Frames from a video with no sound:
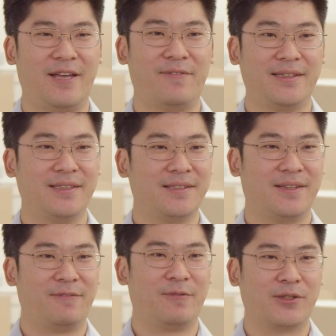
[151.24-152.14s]
If I
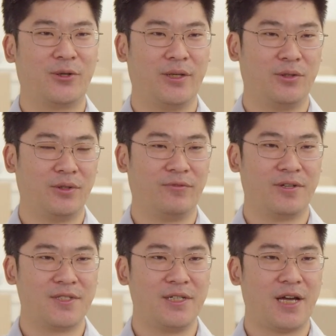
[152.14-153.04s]
didn't love Victoria
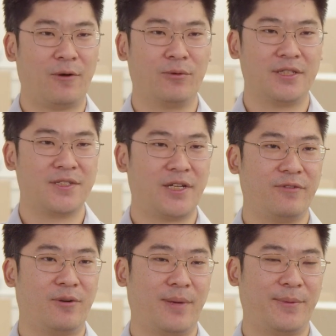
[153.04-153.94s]
University, I wouldn't stay
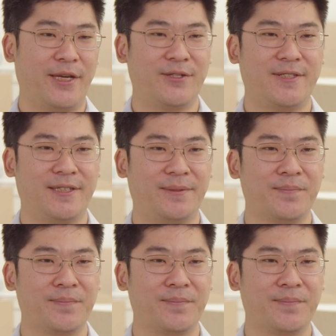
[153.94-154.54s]
for my PhD.